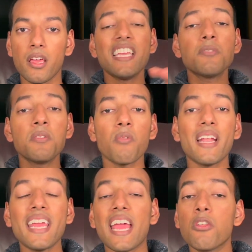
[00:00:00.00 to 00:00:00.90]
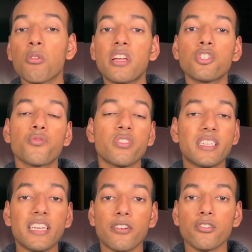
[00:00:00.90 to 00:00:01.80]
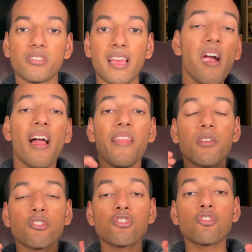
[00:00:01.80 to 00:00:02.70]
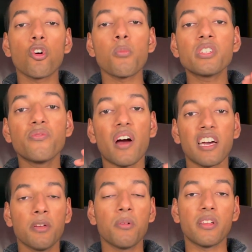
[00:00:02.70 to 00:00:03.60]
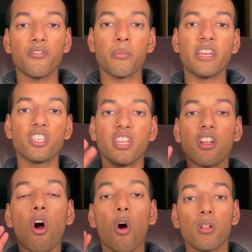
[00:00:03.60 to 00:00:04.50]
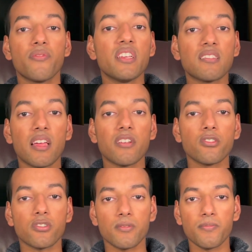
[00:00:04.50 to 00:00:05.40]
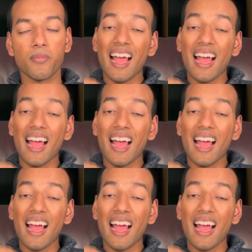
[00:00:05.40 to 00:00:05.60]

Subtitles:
He has been writing annual letters for years, and there's so much valuable information in all of these letters.